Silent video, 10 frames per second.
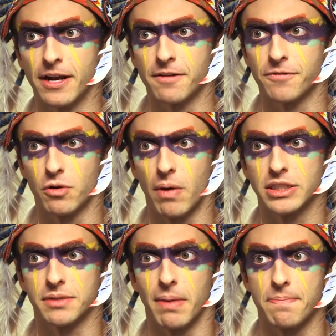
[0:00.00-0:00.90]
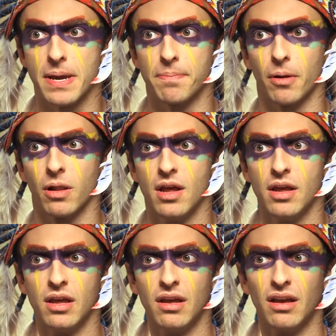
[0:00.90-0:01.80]
fighting for the rights of my people,
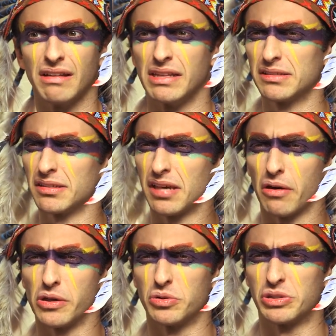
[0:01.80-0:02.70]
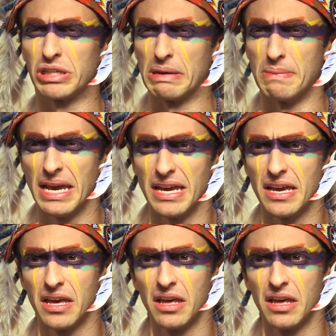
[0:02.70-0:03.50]
and this is how you see me?